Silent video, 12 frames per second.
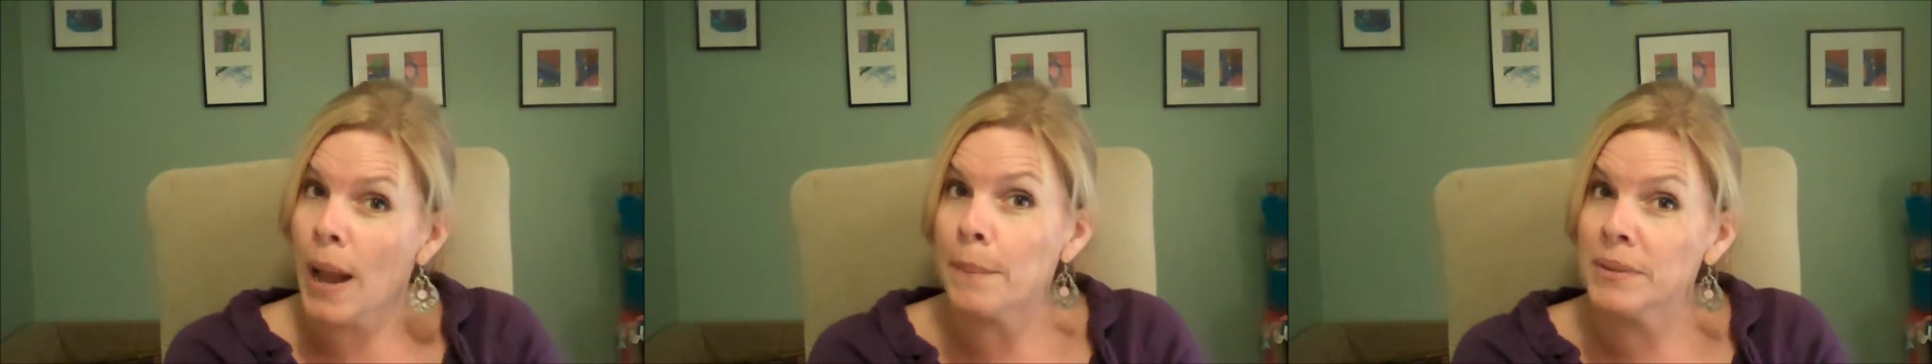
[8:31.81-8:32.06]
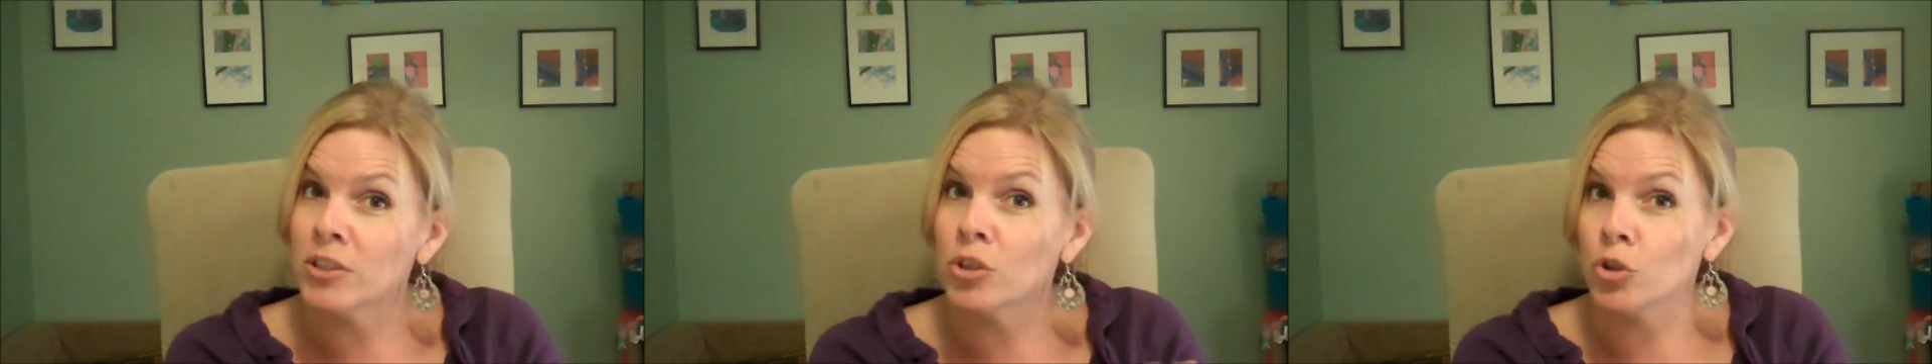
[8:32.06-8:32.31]

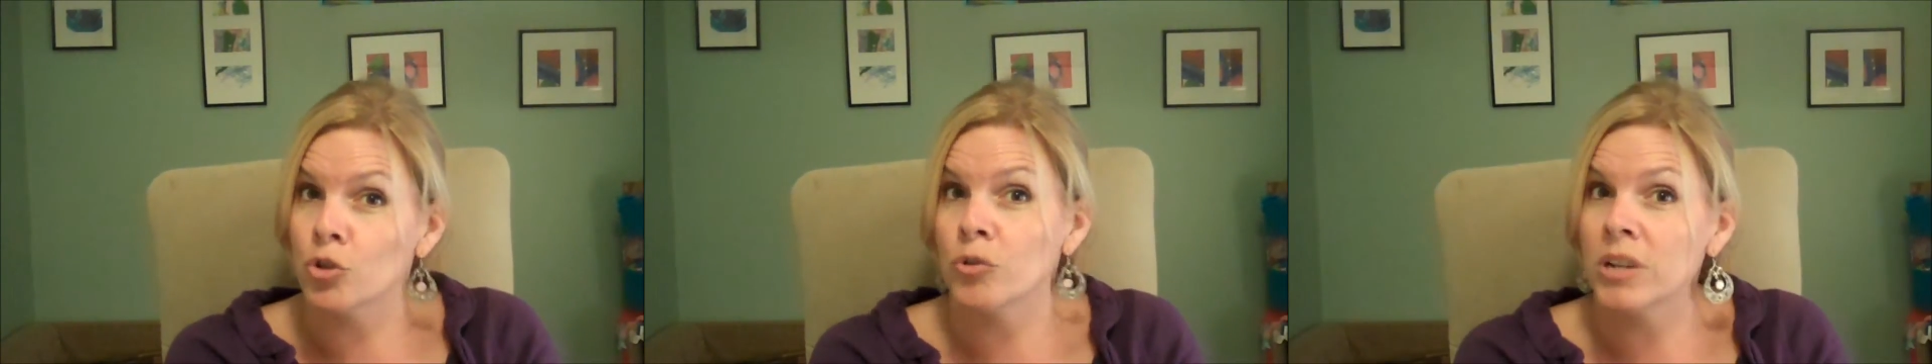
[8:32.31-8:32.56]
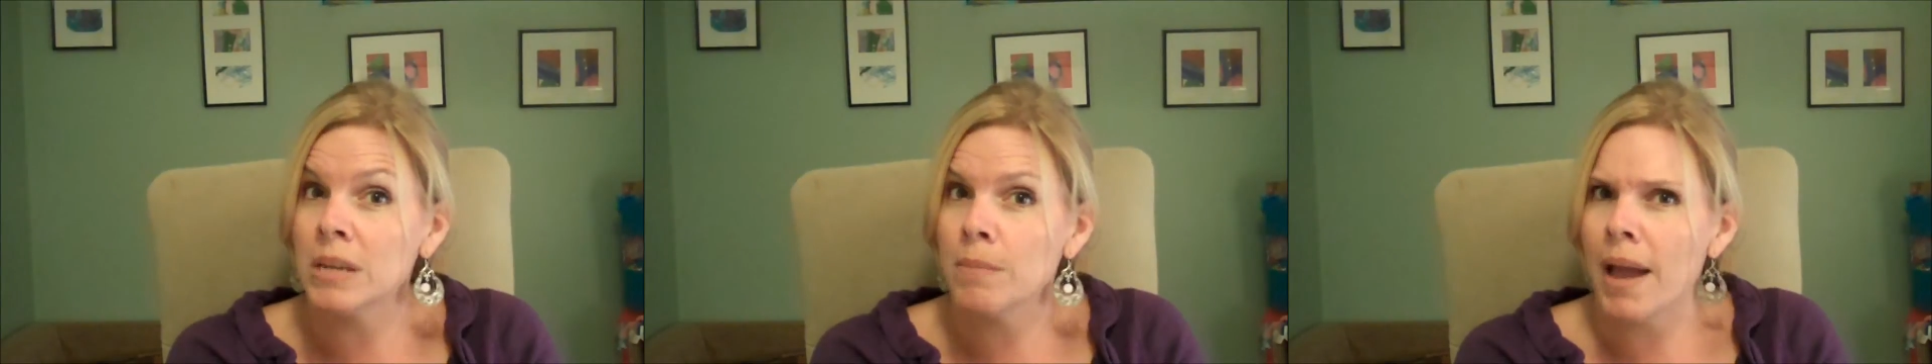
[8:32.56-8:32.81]
happens in your
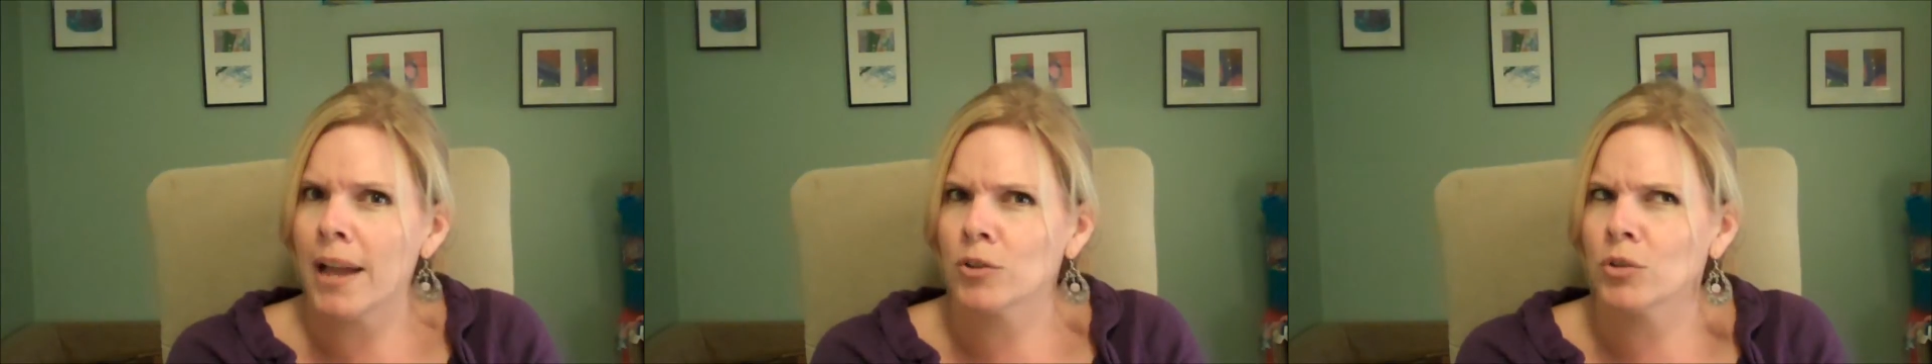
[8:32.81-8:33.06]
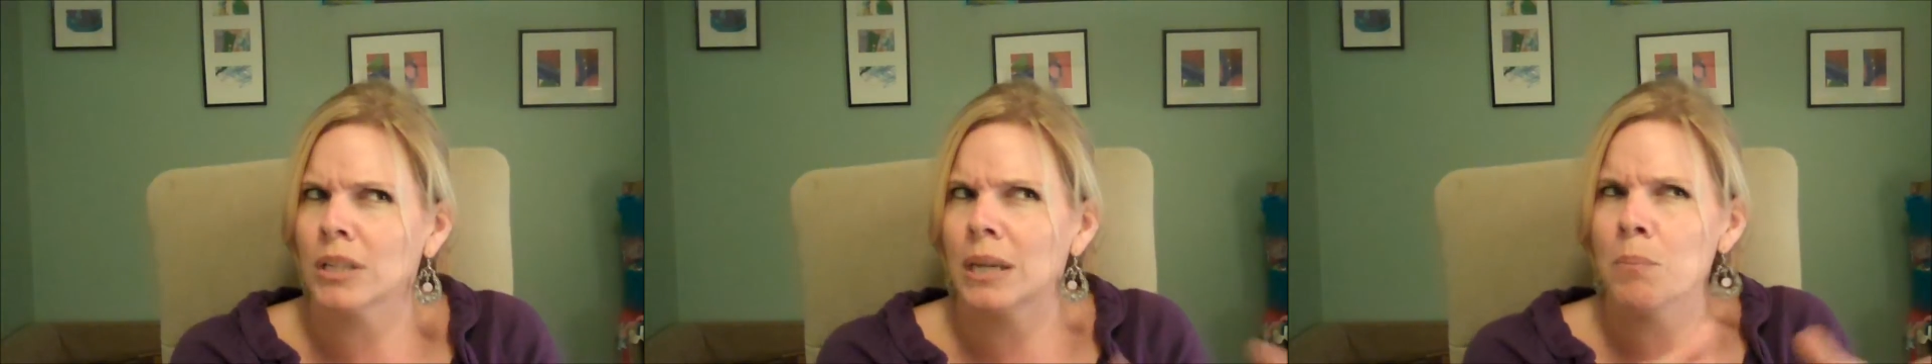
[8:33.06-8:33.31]
dream
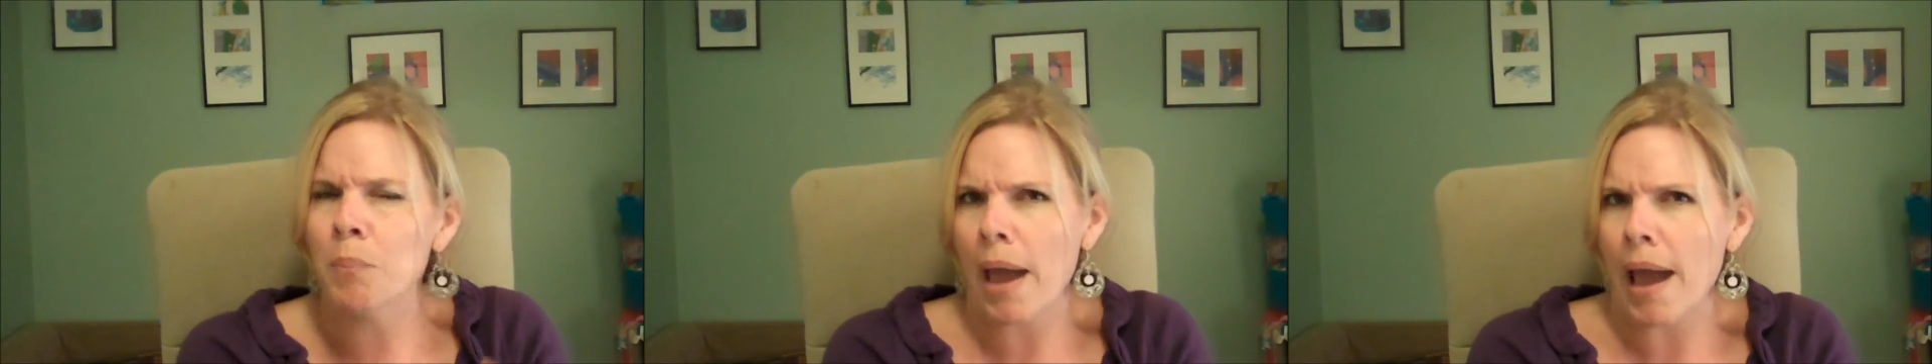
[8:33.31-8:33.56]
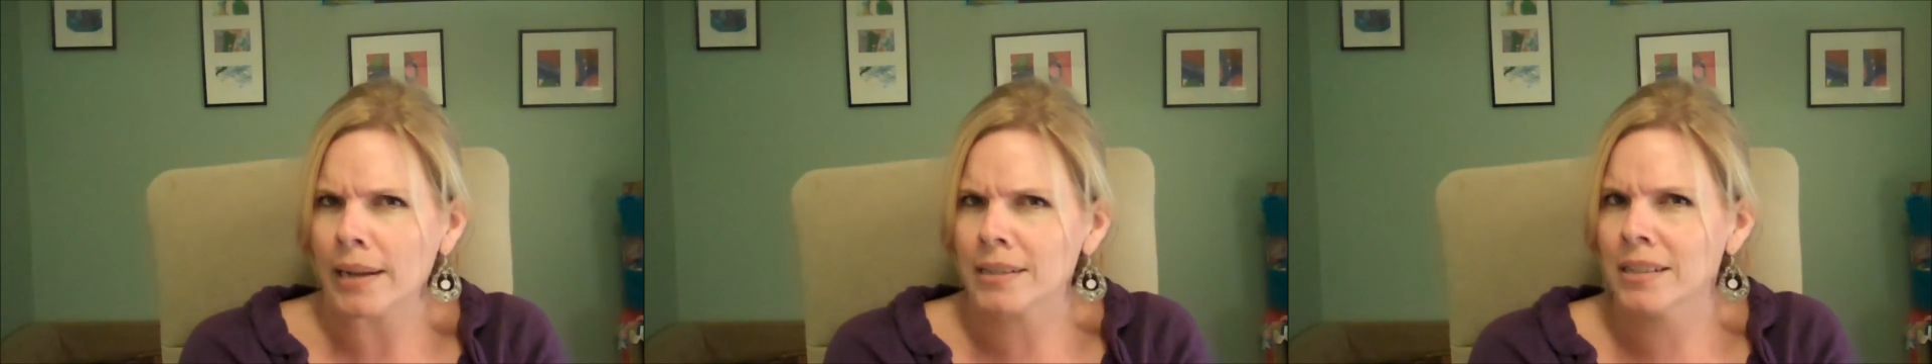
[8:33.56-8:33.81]
actually
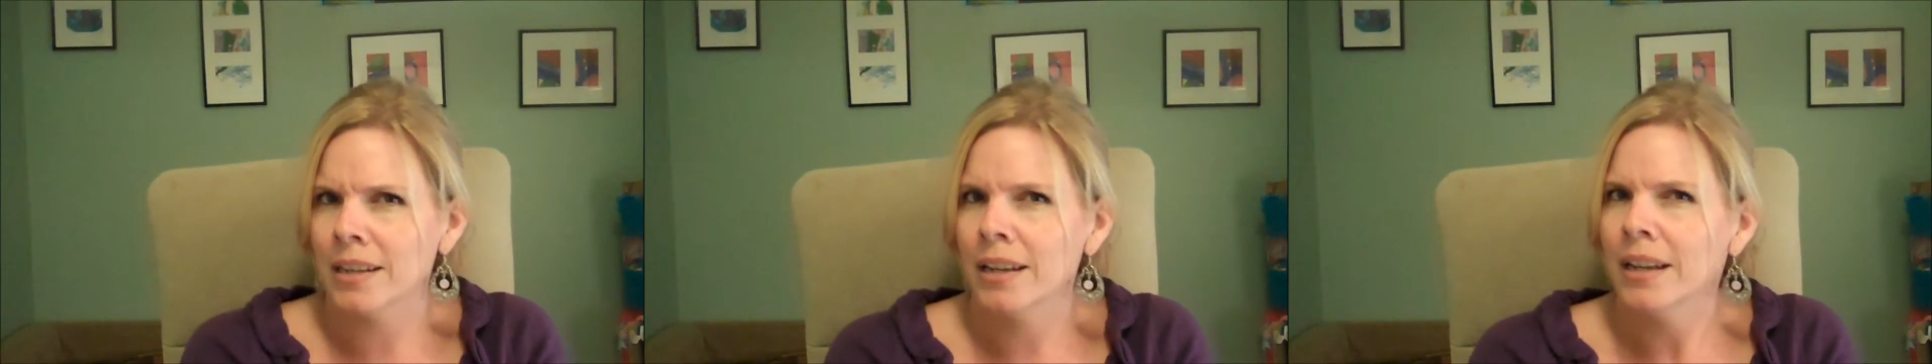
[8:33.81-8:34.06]
impact